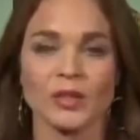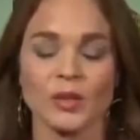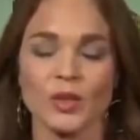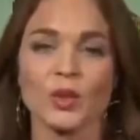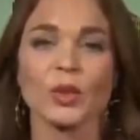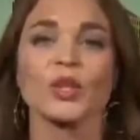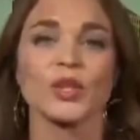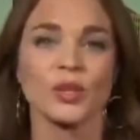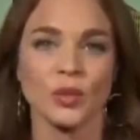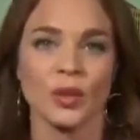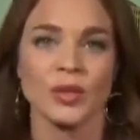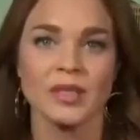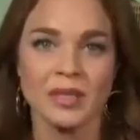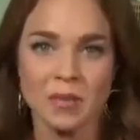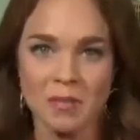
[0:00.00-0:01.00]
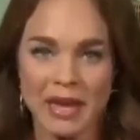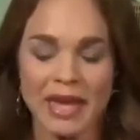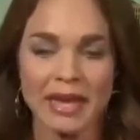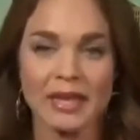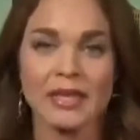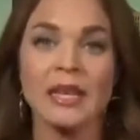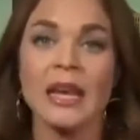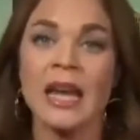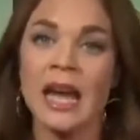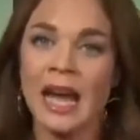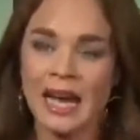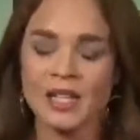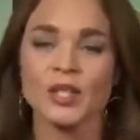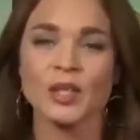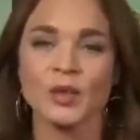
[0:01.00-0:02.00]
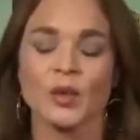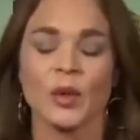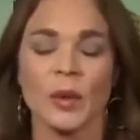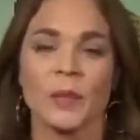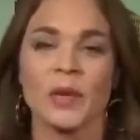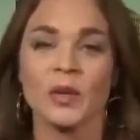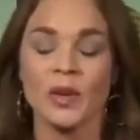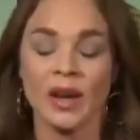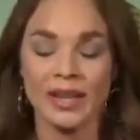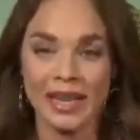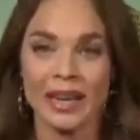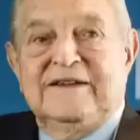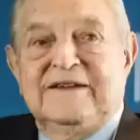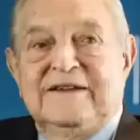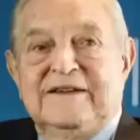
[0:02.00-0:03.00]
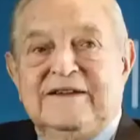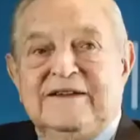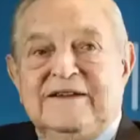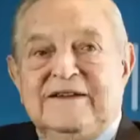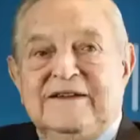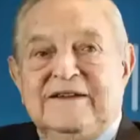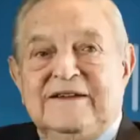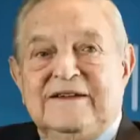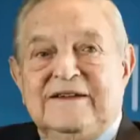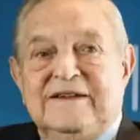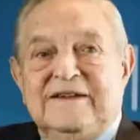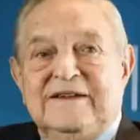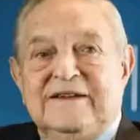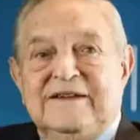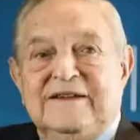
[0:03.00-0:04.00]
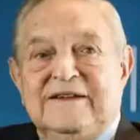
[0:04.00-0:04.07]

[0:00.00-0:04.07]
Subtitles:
So George Soros, the man, actually grew up a Hungarian Jew under Nazi